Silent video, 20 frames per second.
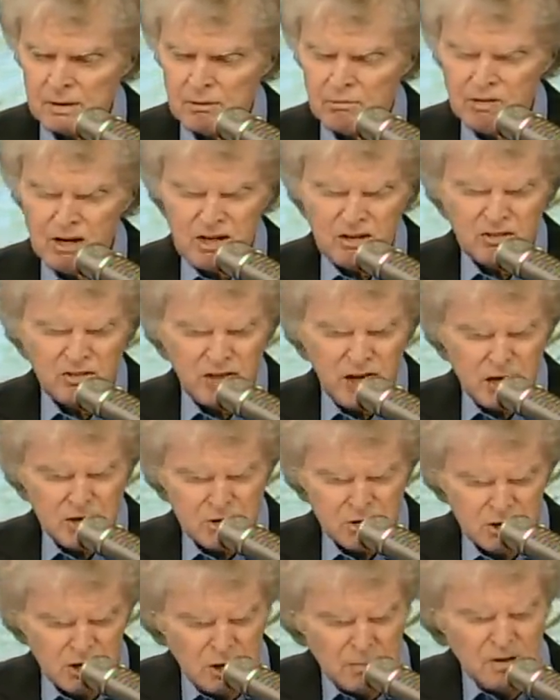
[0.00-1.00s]
Rick
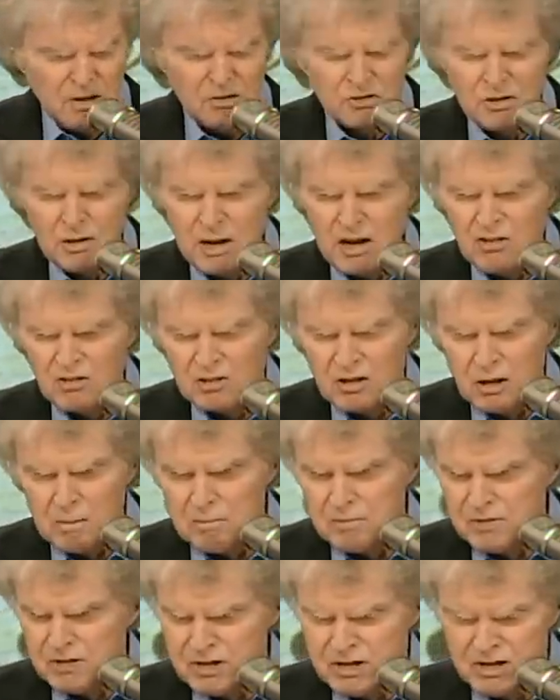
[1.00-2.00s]
Santorum is
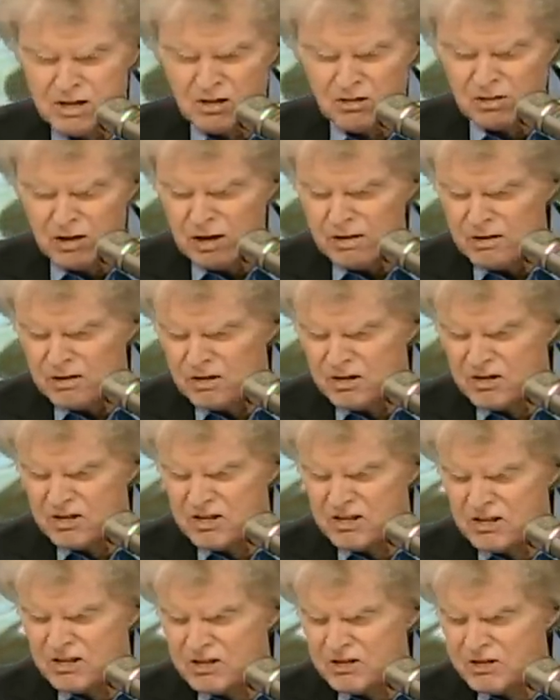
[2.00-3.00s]
a
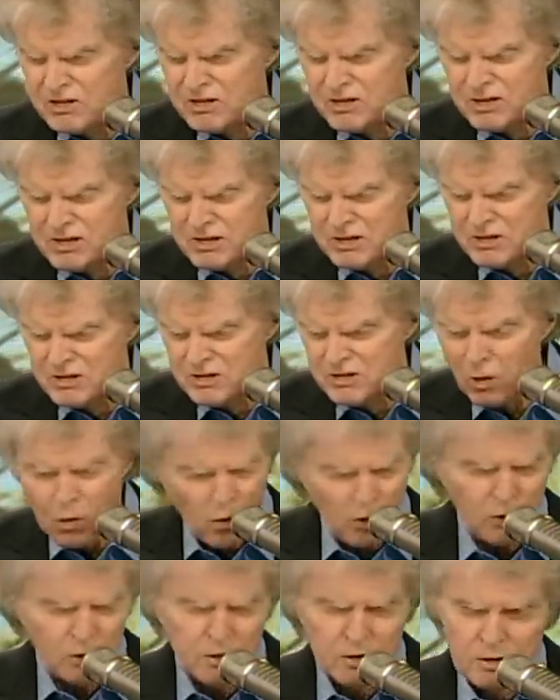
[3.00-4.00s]

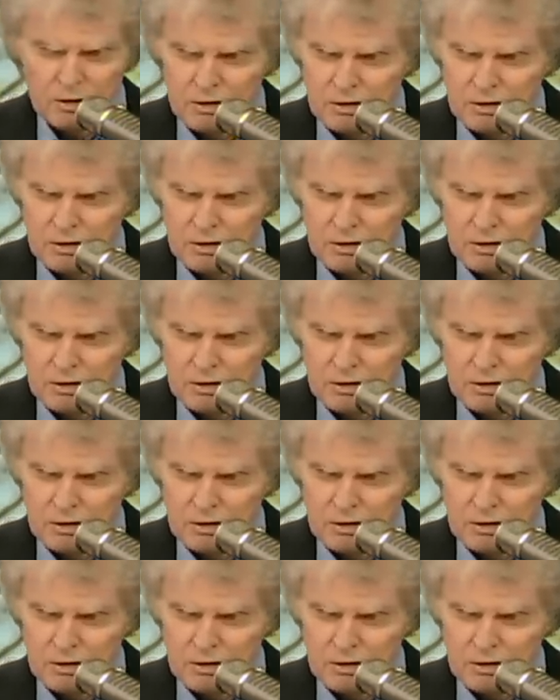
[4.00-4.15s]
dork.